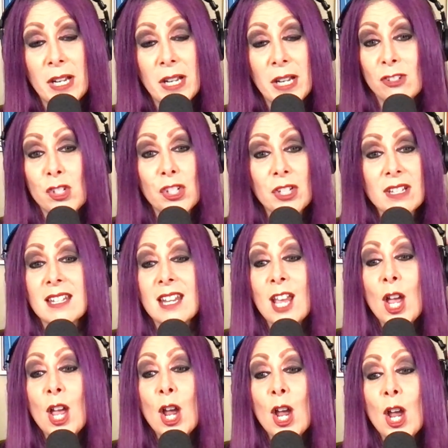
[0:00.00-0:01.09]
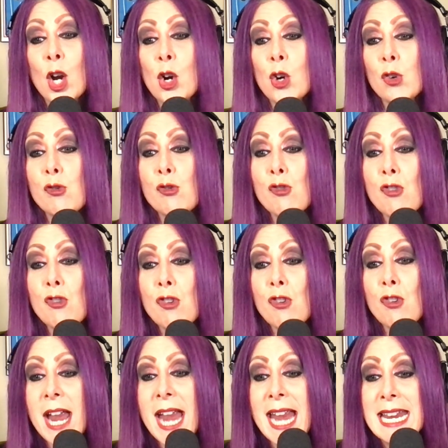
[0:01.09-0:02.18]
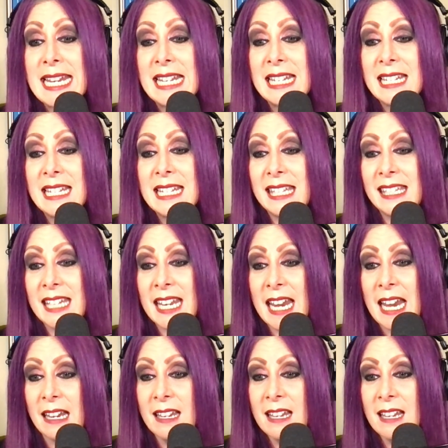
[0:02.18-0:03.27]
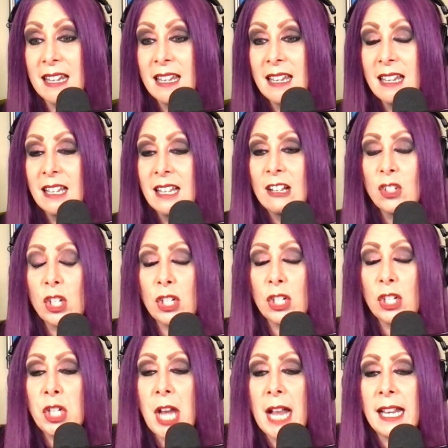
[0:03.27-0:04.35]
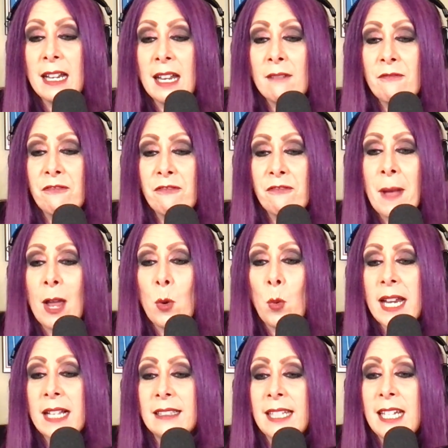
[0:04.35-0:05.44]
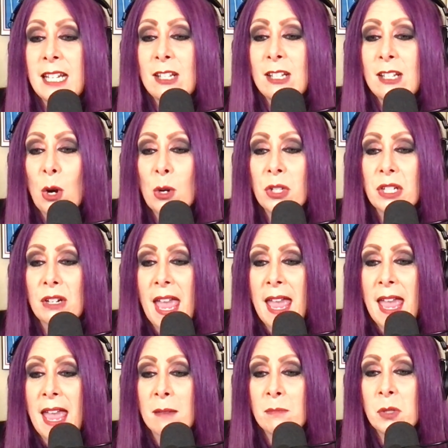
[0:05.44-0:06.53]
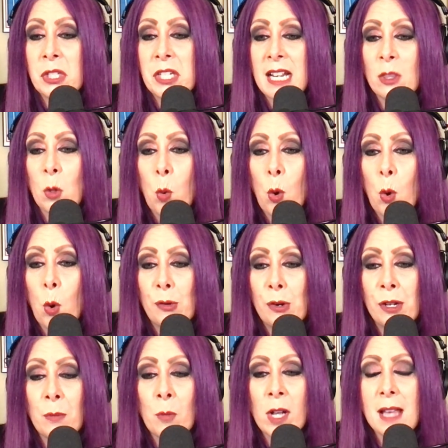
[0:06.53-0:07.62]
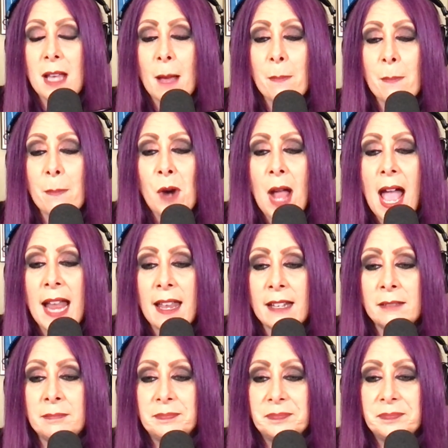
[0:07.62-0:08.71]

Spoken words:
It's just crazy. Just checking in from my weekly dose of MC in the War Room. What's up, Ryan?